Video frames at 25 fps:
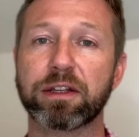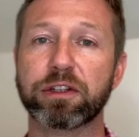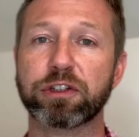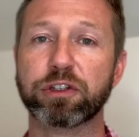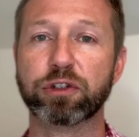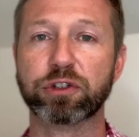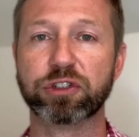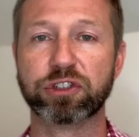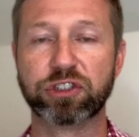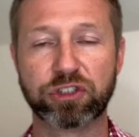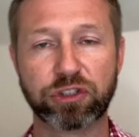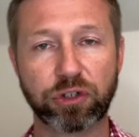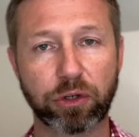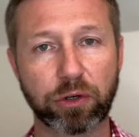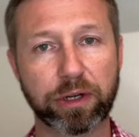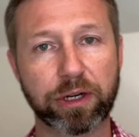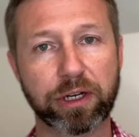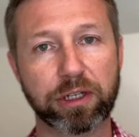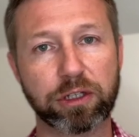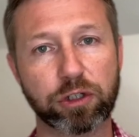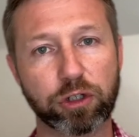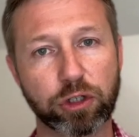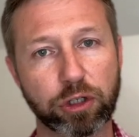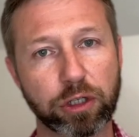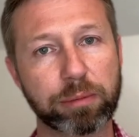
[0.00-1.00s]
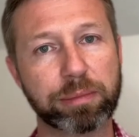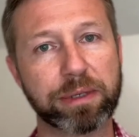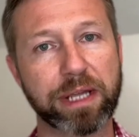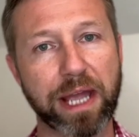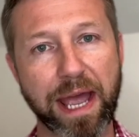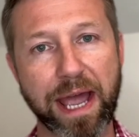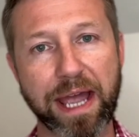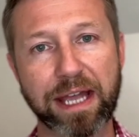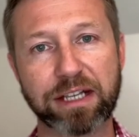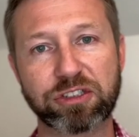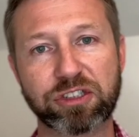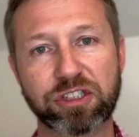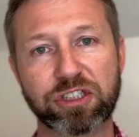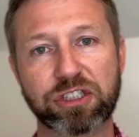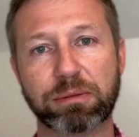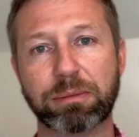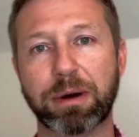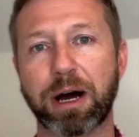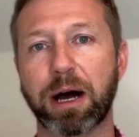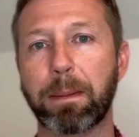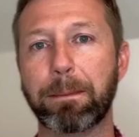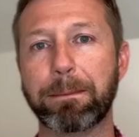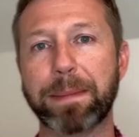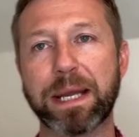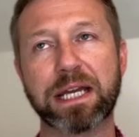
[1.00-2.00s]
You're still gonna, you're gonna be anxious
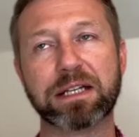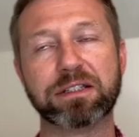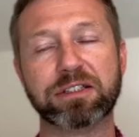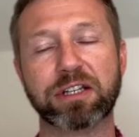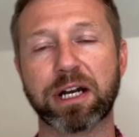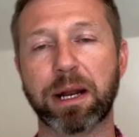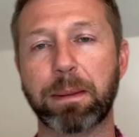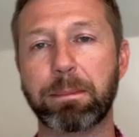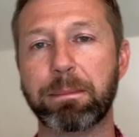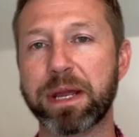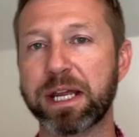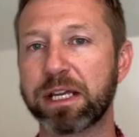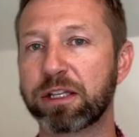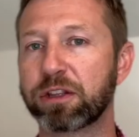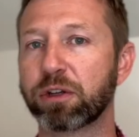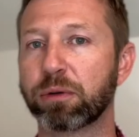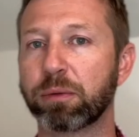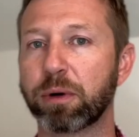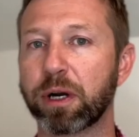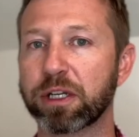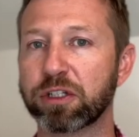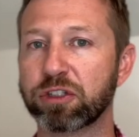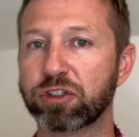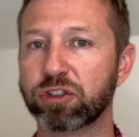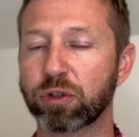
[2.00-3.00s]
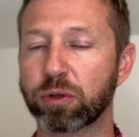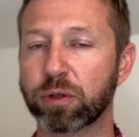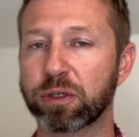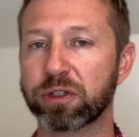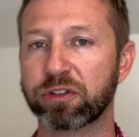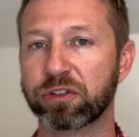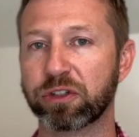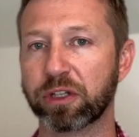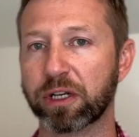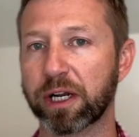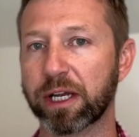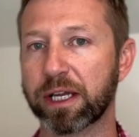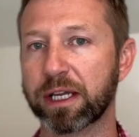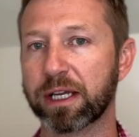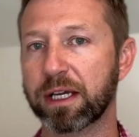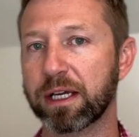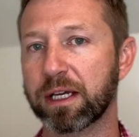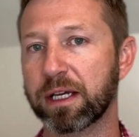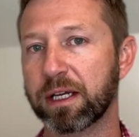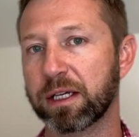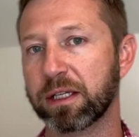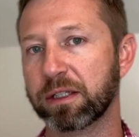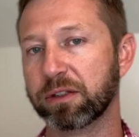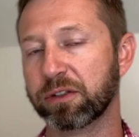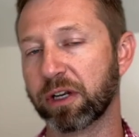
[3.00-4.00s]
about, man, did I make the right choice? Did I,
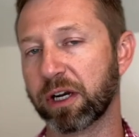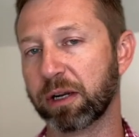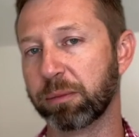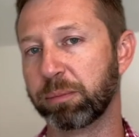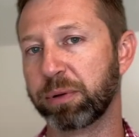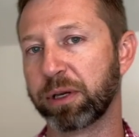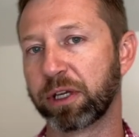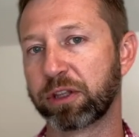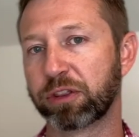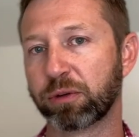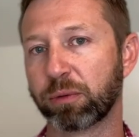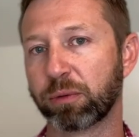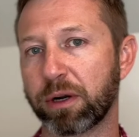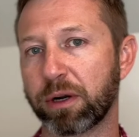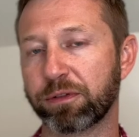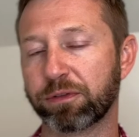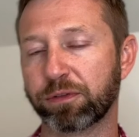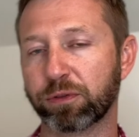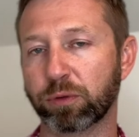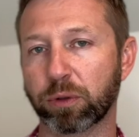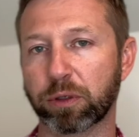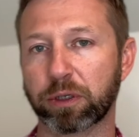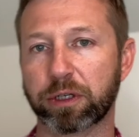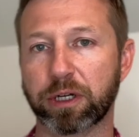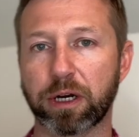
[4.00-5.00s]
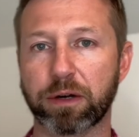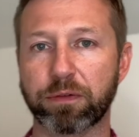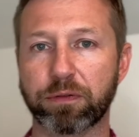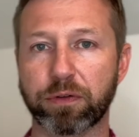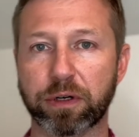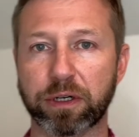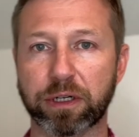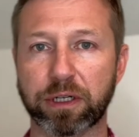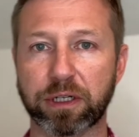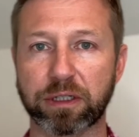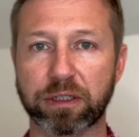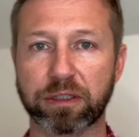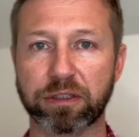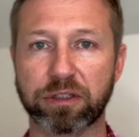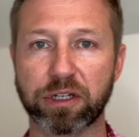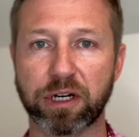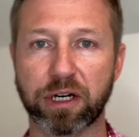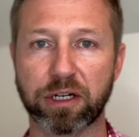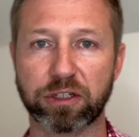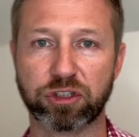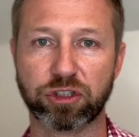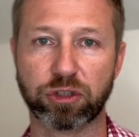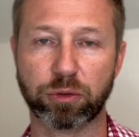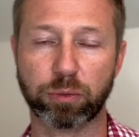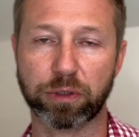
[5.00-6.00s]
did I pick the floor covering? Did
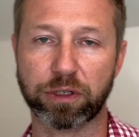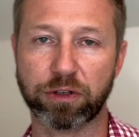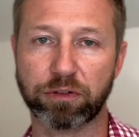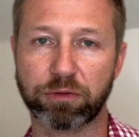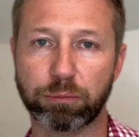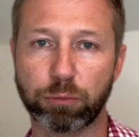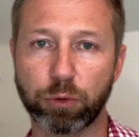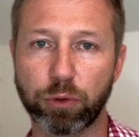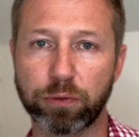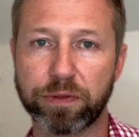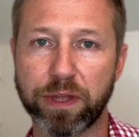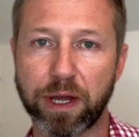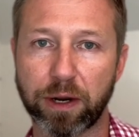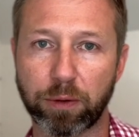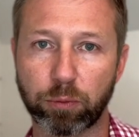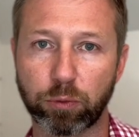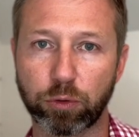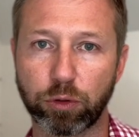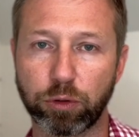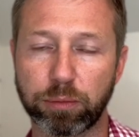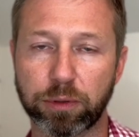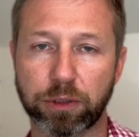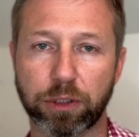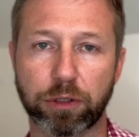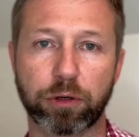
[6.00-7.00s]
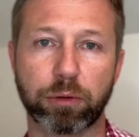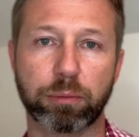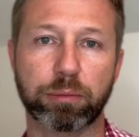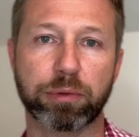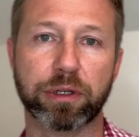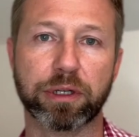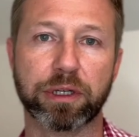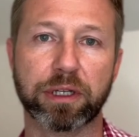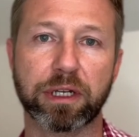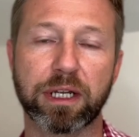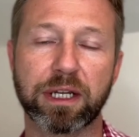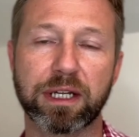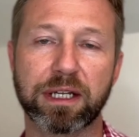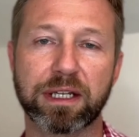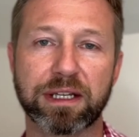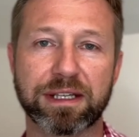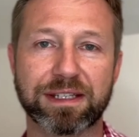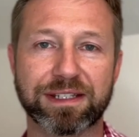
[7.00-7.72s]
I, should we have moved that room a little bit?